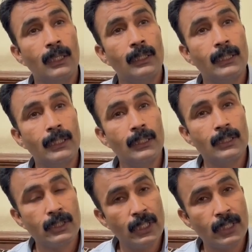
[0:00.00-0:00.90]
the
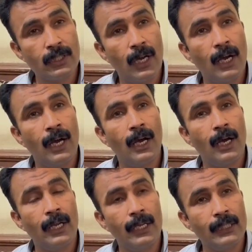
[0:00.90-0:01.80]
state
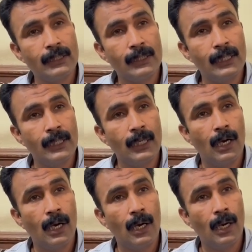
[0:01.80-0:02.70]
law is
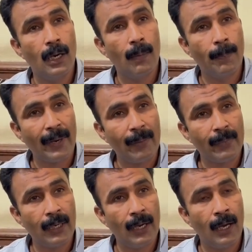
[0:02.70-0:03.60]
the
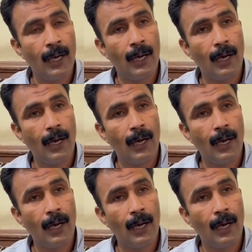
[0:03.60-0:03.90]
primary law